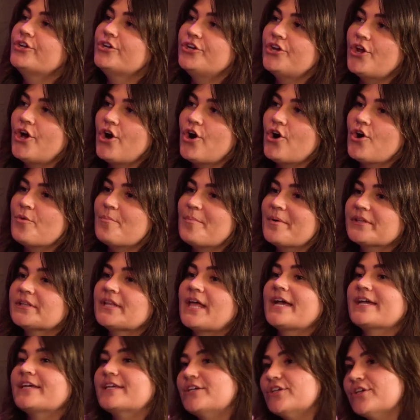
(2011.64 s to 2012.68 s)
No, but
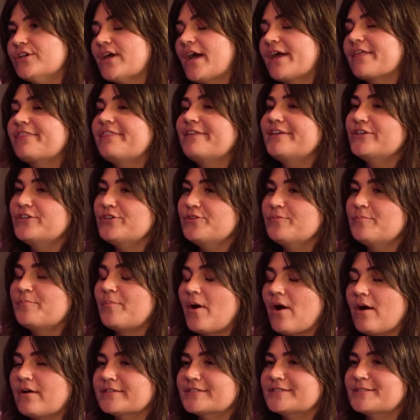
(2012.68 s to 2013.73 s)
like I think you
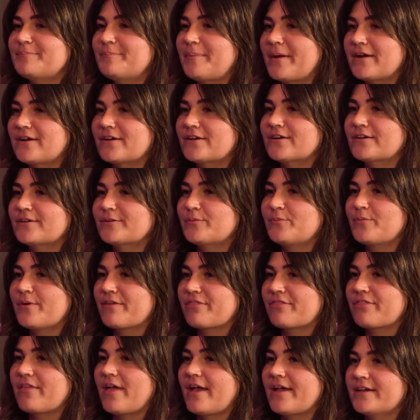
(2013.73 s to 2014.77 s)
bond better
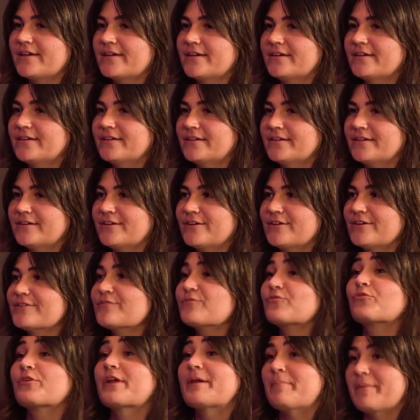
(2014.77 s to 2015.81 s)
with like
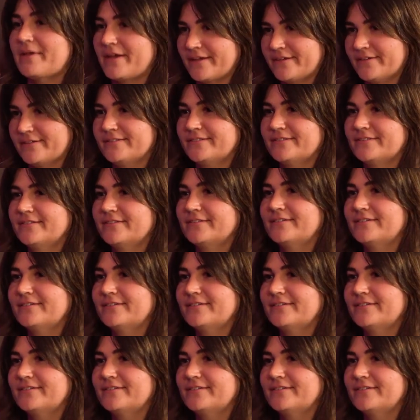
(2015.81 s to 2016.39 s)
ribbing